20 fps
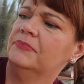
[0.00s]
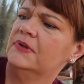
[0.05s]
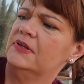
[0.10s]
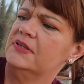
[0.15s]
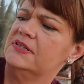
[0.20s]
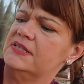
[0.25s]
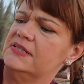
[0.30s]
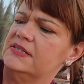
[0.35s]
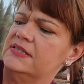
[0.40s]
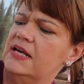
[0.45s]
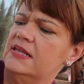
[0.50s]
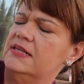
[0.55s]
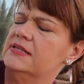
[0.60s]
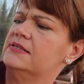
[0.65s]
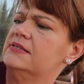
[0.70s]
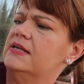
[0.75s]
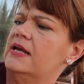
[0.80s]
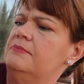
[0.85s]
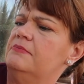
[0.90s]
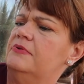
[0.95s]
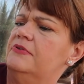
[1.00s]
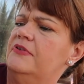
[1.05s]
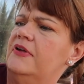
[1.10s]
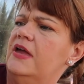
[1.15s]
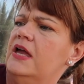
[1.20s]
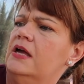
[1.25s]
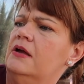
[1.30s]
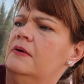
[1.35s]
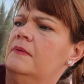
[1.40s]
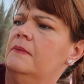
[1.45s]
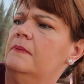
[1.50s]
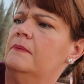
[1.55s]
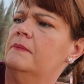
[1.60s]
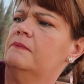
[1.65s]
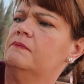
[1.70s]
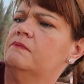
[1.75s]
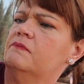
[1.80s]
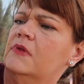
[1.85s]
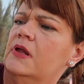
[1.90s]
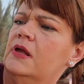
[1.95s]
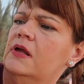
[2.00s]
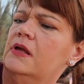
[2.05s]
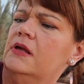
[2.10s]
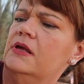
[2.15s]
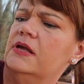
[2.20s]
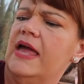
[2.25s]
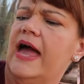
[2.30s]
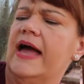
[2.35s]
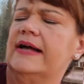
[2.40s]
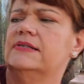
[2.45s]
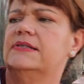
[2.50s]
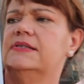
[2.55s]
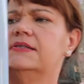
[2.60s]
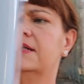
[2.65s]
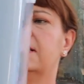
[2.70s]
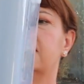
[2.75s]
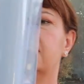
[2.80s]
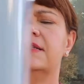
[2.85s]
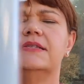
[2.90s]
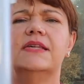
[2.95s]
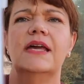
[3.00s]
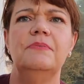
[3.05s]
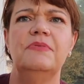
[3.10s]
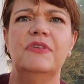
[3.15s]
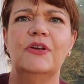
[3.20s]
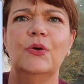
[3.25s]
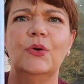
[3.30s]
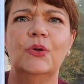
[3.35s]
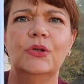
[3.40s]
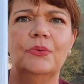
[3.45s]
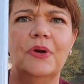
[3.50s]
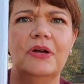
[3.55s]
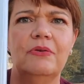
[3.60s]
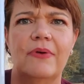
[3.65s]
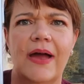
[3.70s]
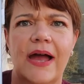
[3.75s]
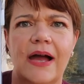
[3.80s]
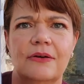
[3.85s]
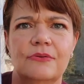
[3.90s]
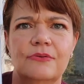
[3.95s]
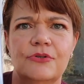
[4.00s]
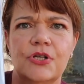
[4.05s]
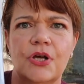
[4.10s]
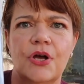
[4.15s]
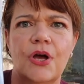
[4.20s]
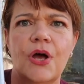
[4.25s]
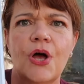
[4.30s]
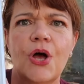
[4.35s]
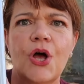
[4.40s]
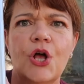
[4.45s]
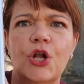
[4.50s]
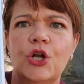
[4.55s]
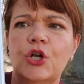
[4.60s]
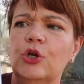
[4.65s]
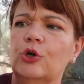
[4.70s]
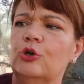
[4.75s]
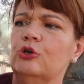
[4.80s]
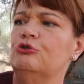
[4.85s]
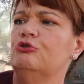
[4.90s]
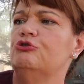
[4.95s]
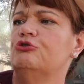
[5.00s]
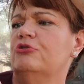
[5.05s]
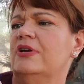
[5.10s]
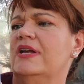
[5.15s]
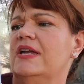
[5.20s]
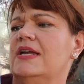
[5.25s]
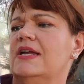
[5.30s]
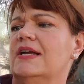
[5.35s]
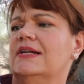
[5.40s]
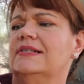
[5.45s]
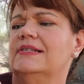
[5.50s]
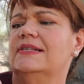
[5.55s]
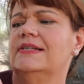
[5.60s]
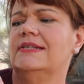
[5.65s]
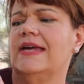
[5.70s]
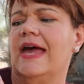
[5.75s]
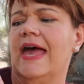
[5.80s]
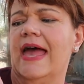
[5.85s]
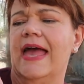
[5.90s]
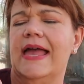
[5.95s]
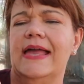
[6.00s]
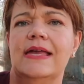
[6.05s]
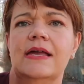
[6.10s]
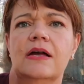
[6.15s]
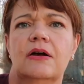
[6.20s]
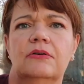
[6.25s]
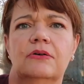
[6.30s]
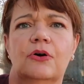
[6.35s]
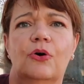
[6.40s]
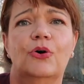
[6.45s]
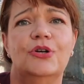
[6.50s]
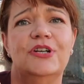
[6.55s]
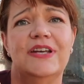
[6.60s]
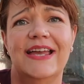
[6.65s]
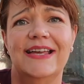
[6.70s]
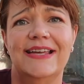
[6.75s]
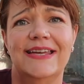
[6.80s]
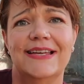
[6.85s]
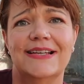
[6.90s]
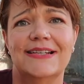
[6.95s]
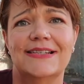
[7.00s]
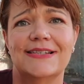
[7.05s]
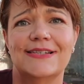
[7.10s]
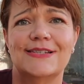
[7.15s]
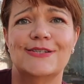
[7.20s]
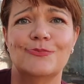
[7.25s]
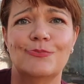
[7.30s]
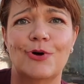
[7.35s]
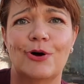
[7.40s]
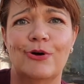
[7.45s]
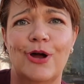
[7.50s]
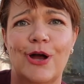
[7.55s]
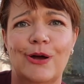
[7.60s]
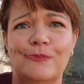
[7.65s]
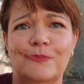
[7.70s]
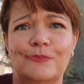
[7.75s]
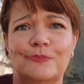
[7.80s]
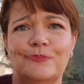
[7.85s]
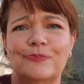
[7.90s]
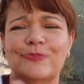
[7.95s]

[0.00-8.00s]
Does it say the same thing? Yes, it says the same thing all the way around. Laundry today or naked tomorrow.